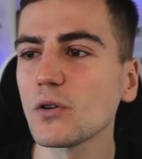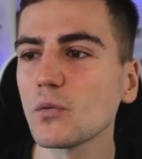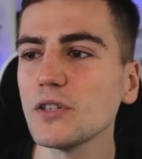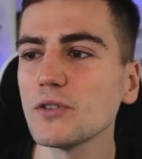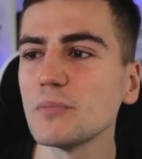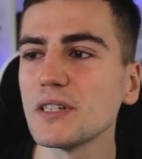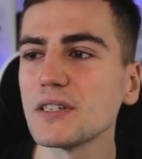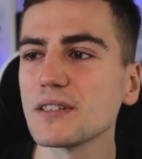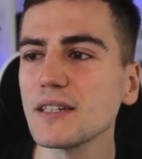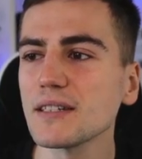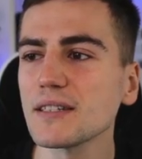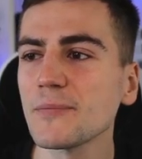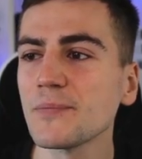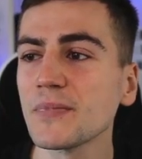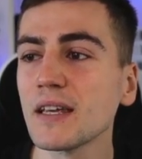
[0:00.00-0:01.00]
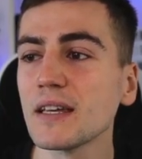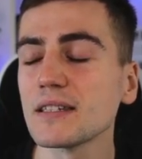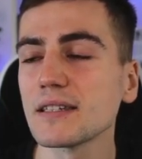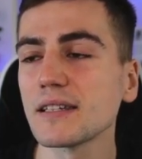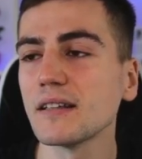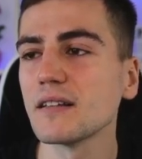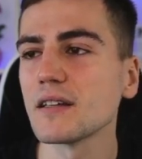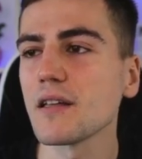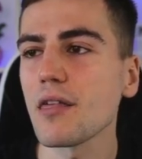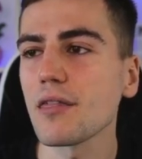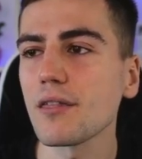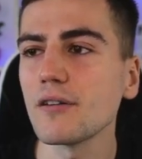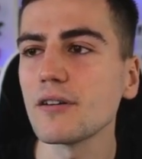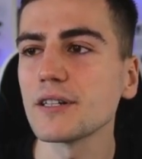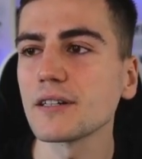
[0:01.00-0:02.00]
Queen to b6, it's still a
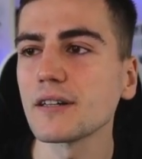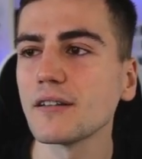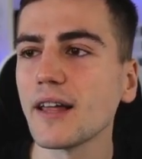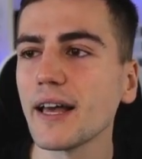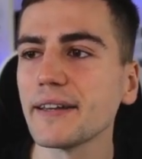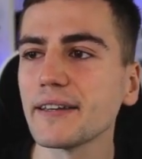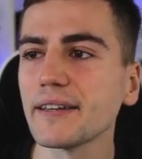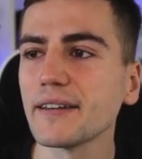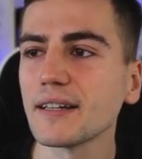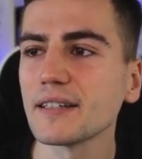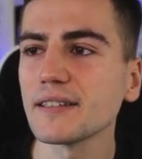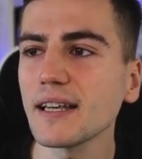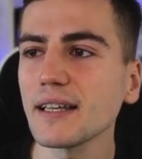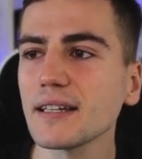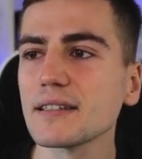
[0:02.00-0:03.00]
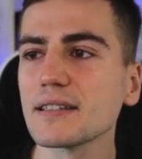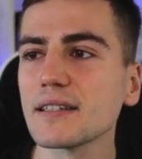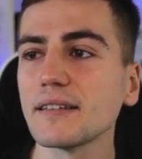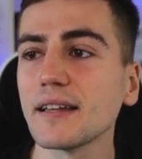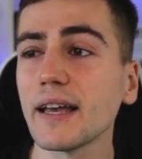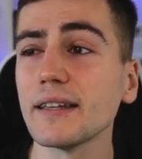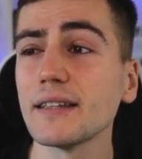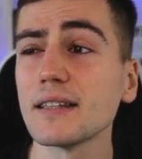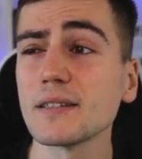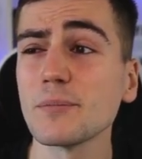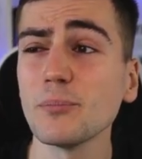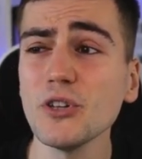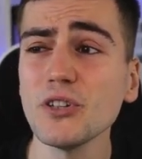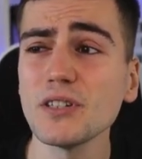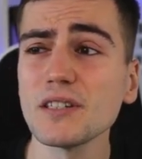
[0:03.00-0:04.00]
theoretical line here, attacking the knight, and the
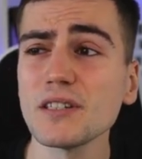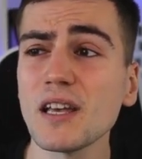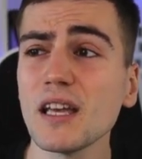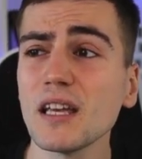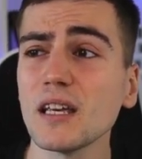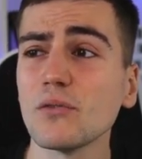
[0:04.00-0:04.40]
point is,